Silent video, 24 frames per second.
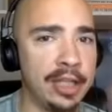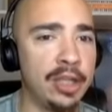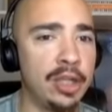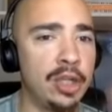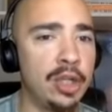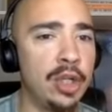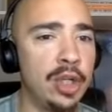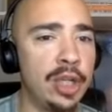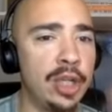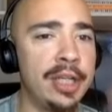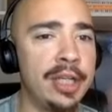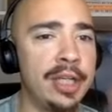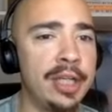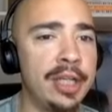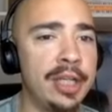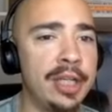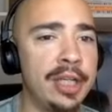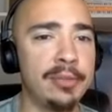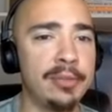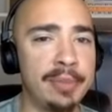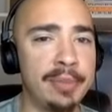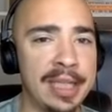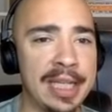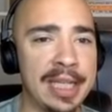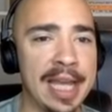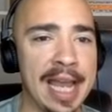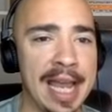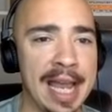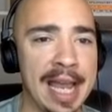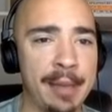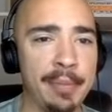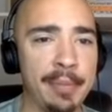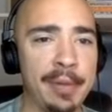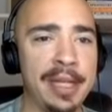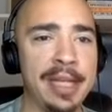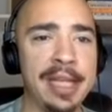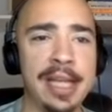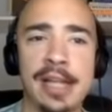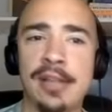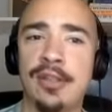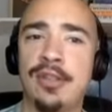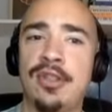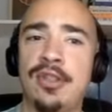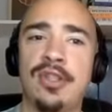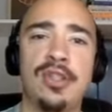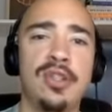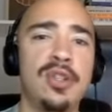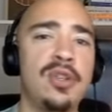could be happening
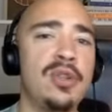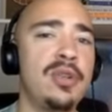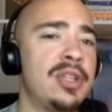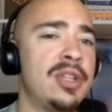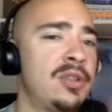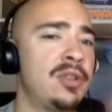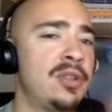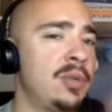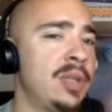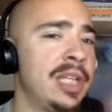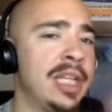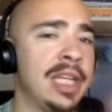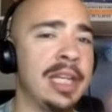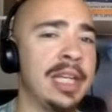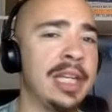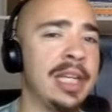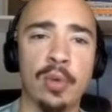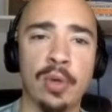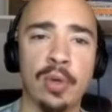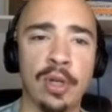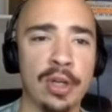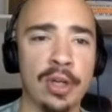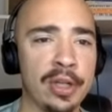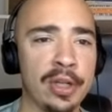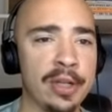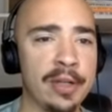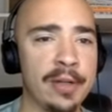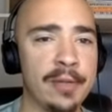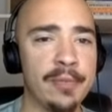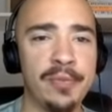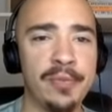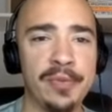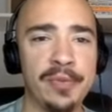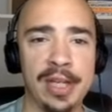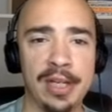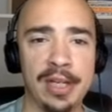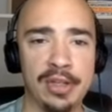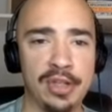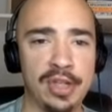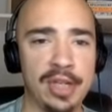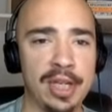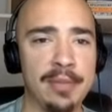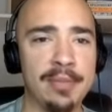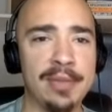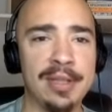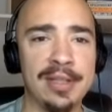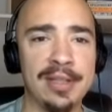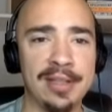as soon as we get word that
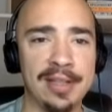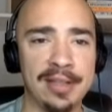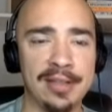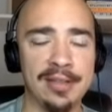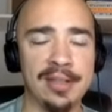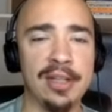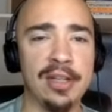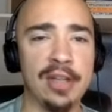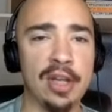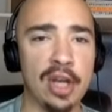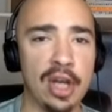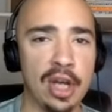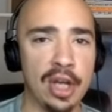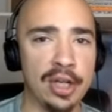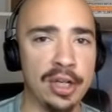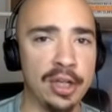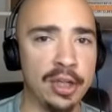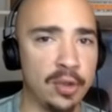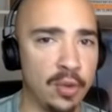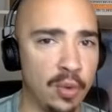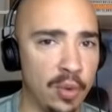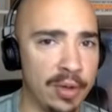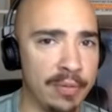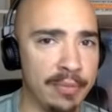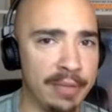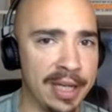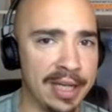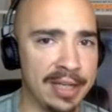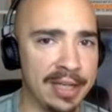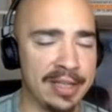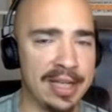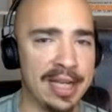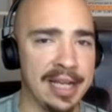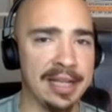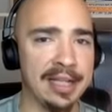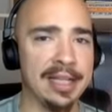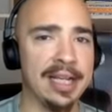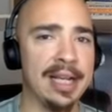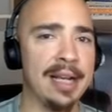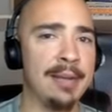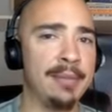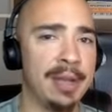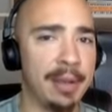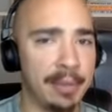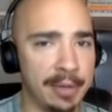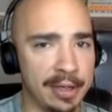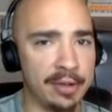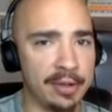SHIB is listed on
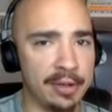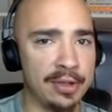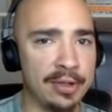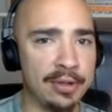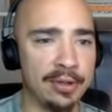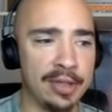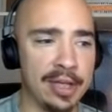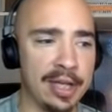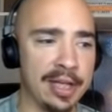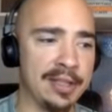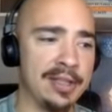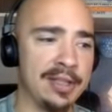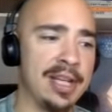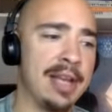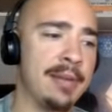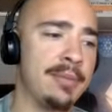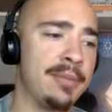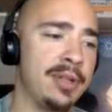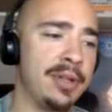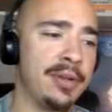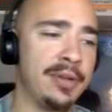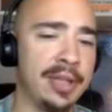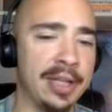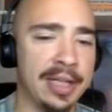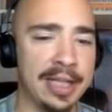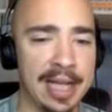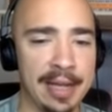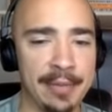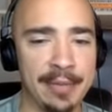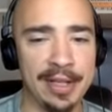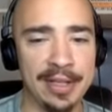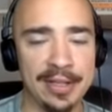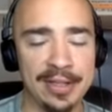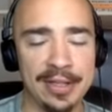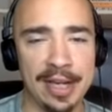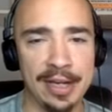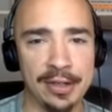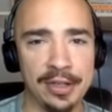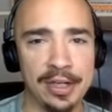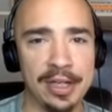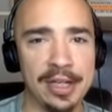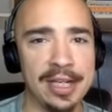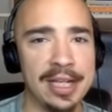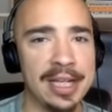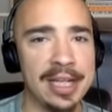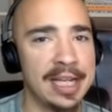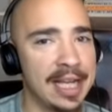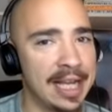Coinbase.com. Let me know your thoughts down below in the comments
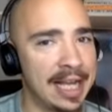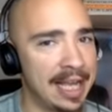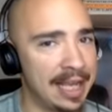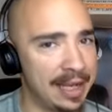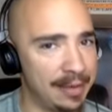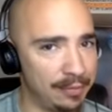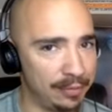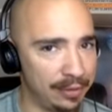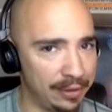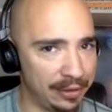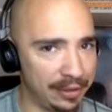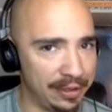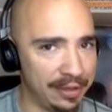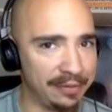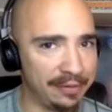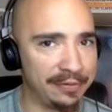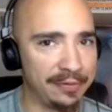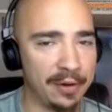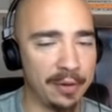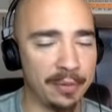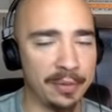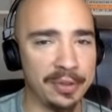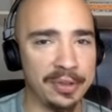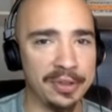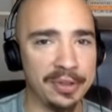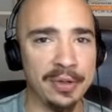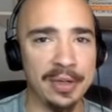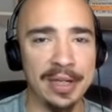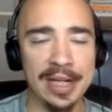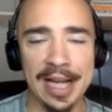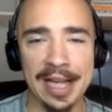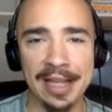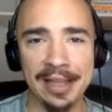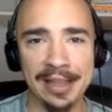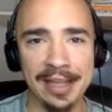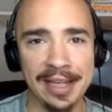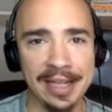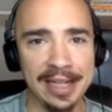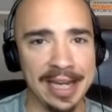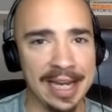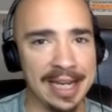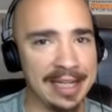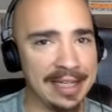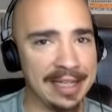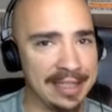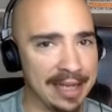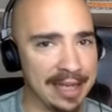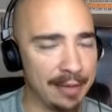section. I am looking forward to it. I think
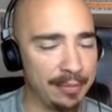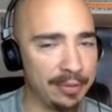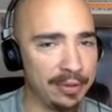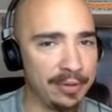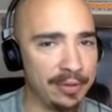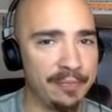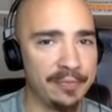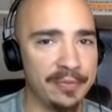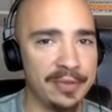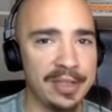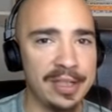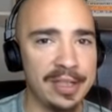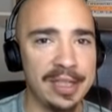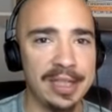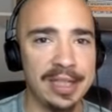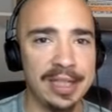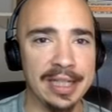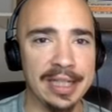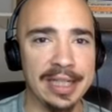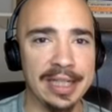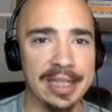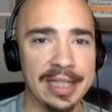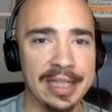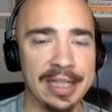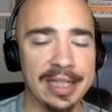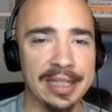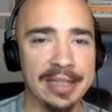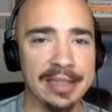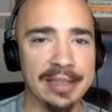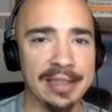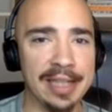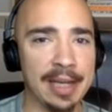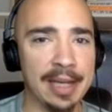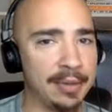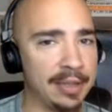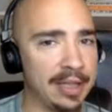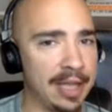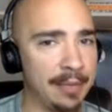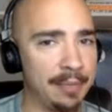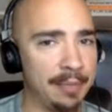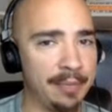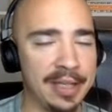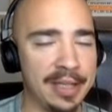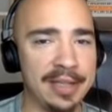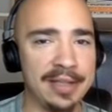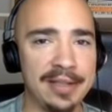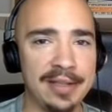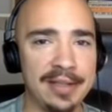a double
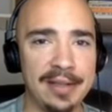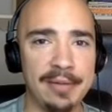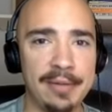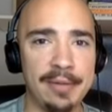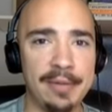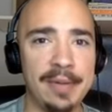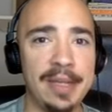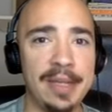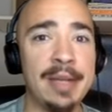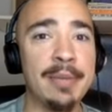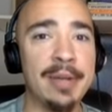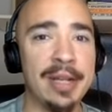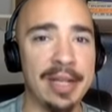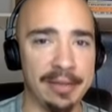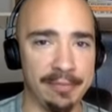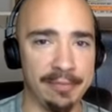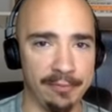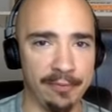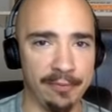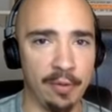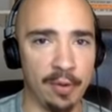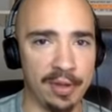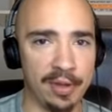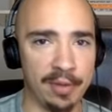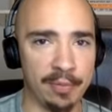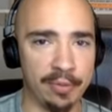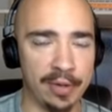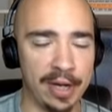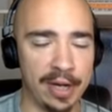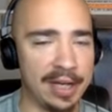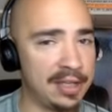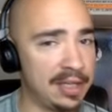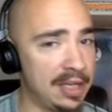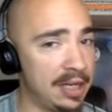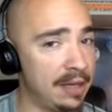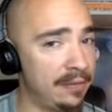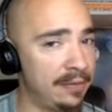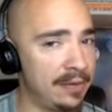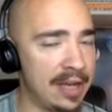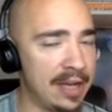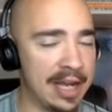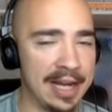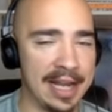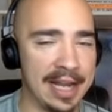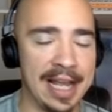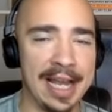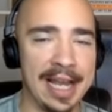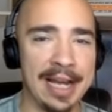up is imminent for the price, if
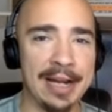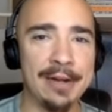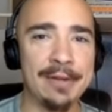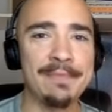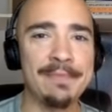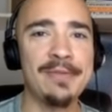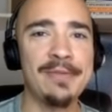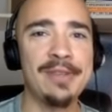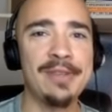not higher,